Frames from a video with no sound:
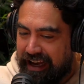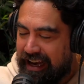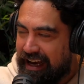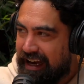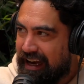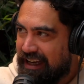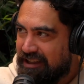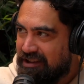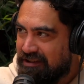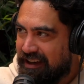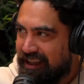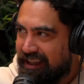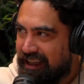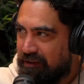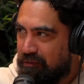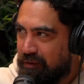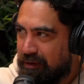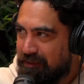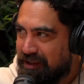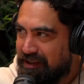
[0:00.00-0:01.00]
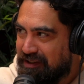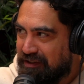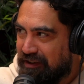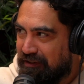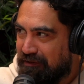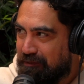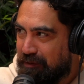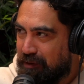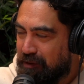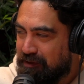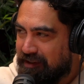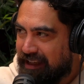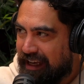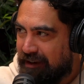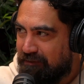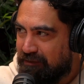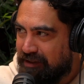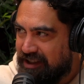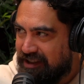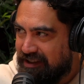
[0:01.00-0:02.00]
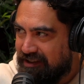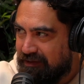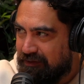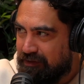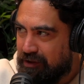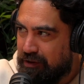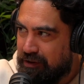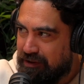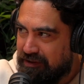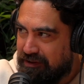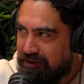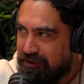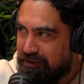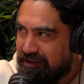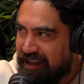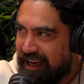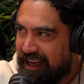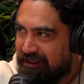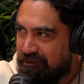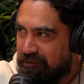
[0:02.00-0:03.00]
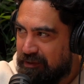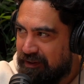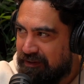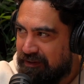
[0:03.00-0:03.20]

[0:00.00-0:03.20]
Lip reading: Australian women's softball team, which is, of course, Dools, how could we